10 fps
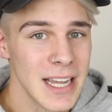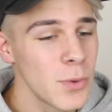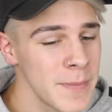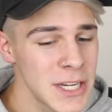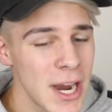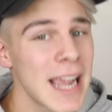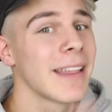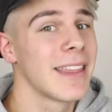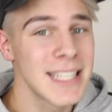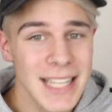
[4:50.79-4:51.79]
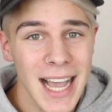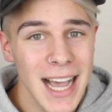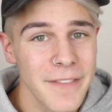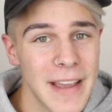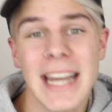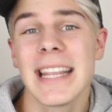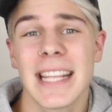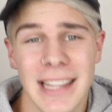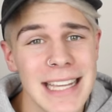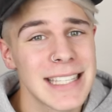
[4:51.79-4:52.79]
You wouldn't be trying this hard for
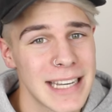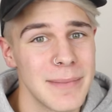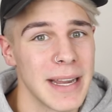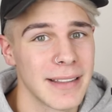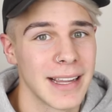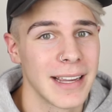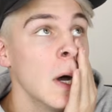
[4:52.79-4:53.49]
anything less than a Bentley.